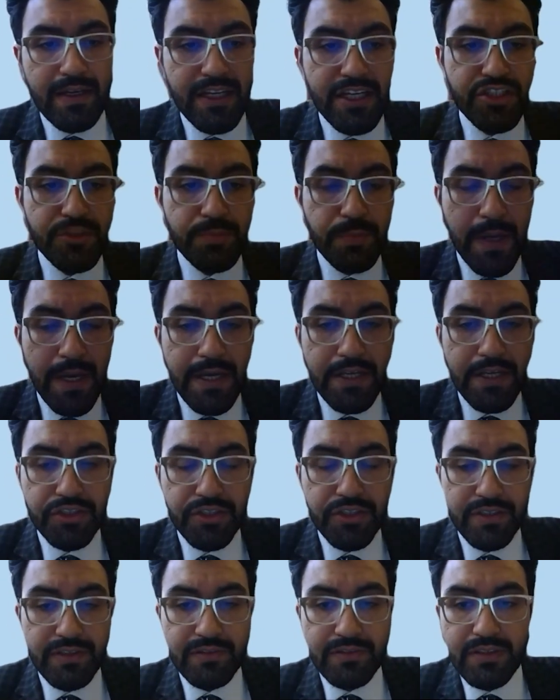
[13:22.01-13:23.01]
each
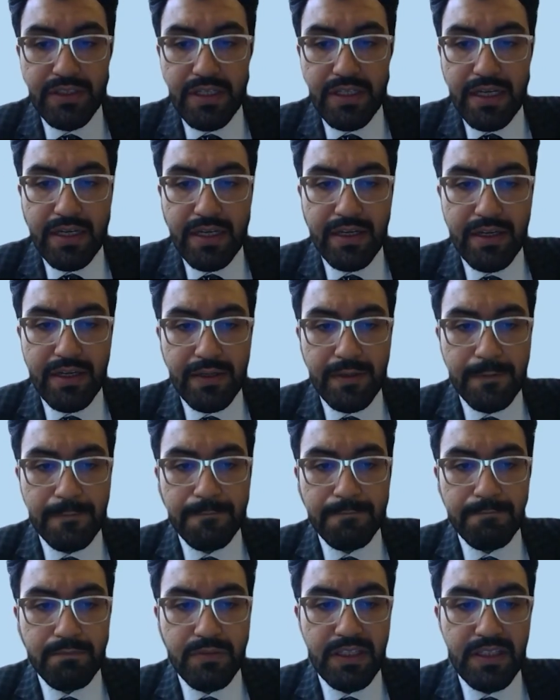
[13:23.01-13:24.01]
patient,
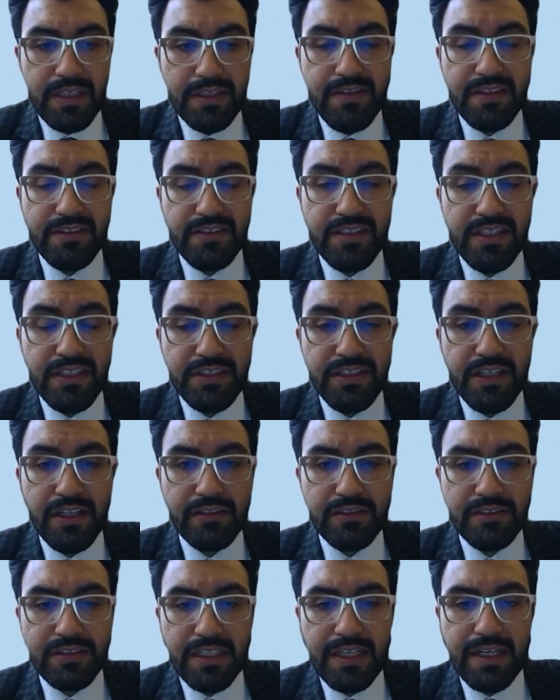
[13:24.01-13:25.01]
the
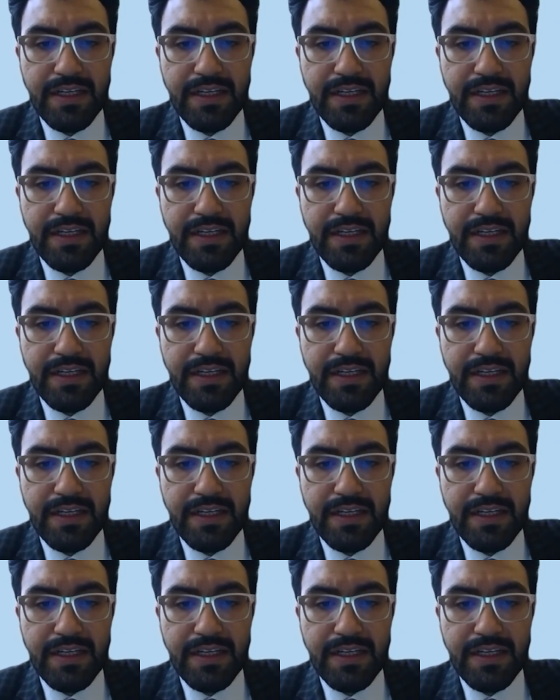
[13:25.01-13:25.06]
detailed